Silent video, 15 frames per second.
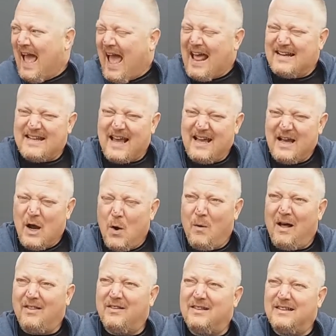And, uh,
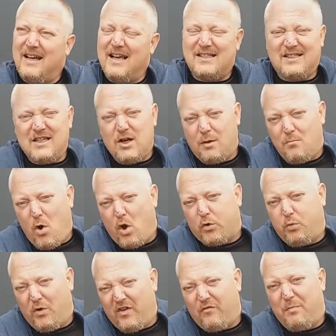well, a single
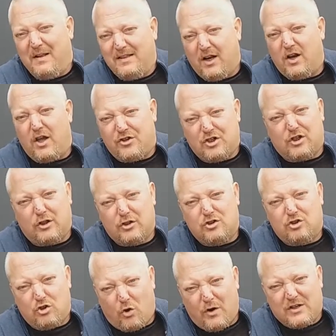malt would have been the logical
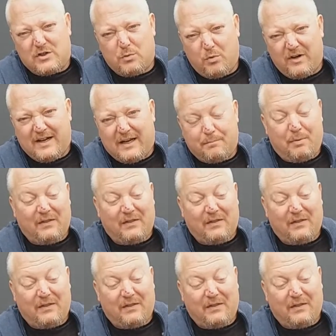choice, wouldn't it?